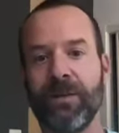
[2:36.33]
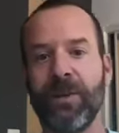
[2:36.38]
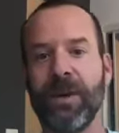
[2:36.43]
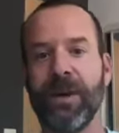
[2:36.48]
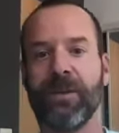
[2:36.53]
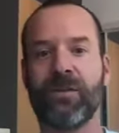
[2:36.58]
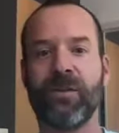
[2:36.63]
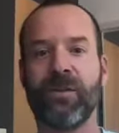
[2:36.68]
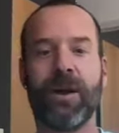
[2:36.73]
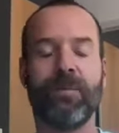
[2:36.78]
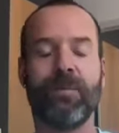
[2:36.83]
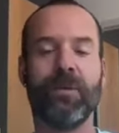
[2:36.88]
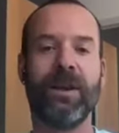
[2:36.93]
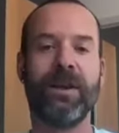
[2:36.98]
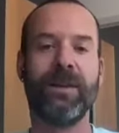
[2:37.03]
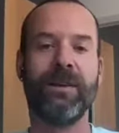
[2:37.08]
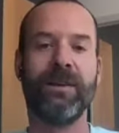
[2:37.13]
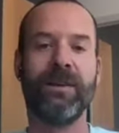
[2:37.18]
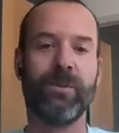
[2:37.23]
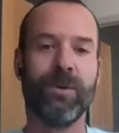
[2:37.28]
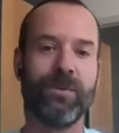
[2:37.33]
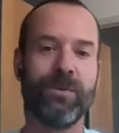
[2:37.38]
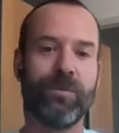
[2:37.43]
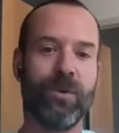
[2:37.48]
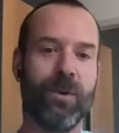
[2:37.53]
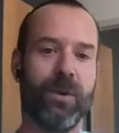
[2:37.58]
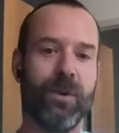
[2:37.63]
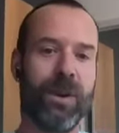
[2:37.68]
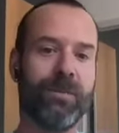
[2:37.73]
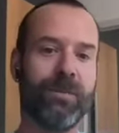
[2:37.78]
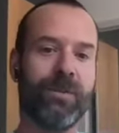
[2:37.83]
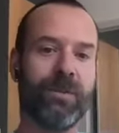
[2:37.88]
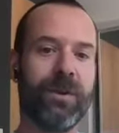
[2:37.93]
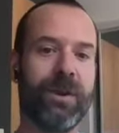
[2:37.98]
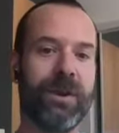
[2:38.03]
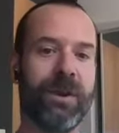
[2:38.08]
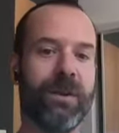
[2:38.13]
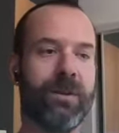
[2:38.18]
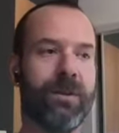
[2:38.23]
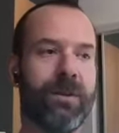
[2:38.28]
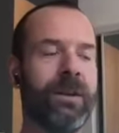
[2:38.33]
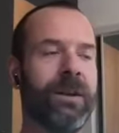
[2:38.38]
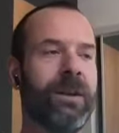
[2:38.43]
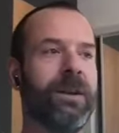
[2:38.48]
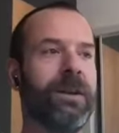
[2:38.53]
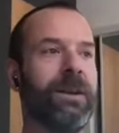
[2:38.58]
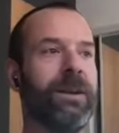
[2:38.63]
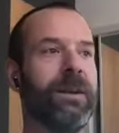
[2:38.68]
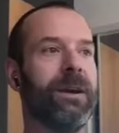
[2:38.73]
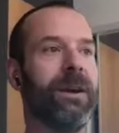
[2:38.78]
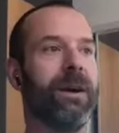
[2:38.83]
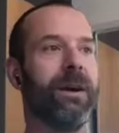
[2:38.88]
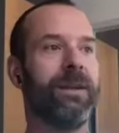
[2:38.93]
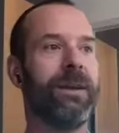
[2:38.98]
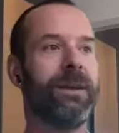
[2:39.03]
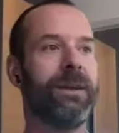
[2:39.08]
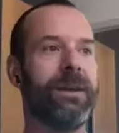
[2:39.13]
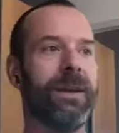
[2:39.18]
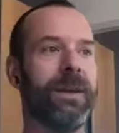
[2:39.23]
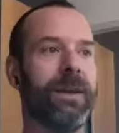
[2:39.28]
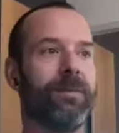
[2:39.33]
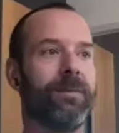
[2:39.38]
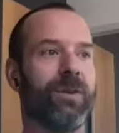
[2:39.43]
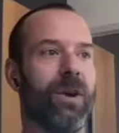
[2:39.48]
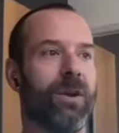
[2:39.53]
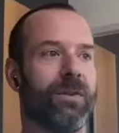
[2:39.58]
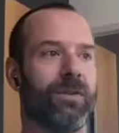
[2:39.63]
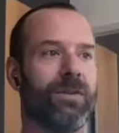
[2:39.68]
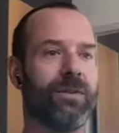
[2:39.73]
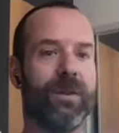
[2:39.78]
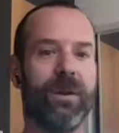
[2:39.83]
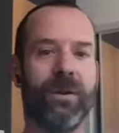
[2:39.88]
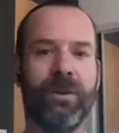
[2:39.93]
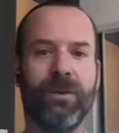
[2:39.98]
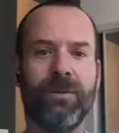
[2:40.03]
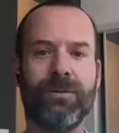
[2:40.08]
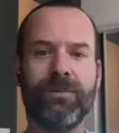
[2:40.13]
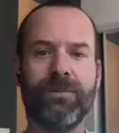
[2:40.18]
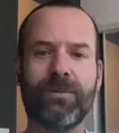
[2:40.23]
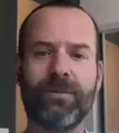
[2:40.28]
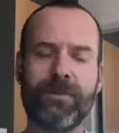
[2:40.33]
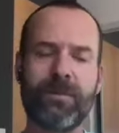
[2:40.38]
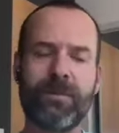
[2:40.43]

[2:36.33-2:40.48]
We also operate esports programs around the games Hearthstone,